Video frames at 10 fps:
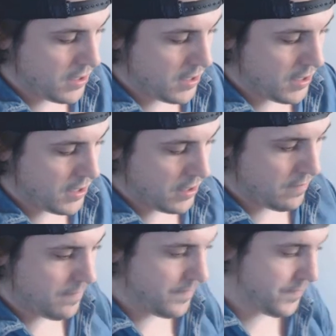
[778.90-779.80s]

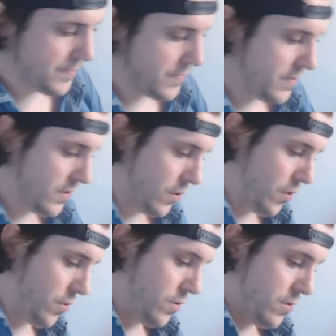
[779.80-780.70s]
Um,
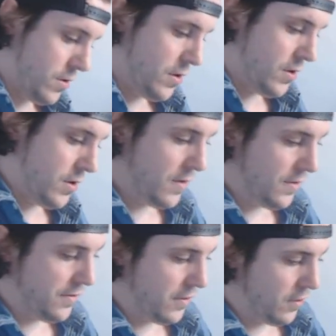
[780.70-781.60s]
so
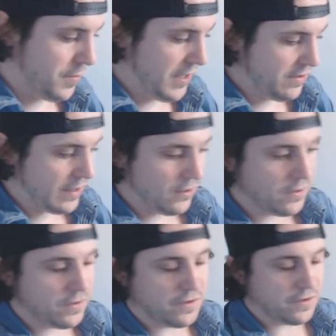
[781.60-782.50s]
this little piece that
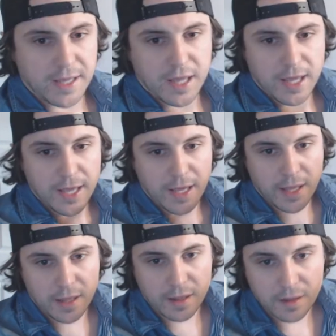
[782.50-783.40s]
looks like
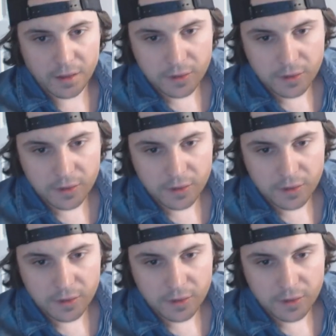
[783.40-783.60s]
a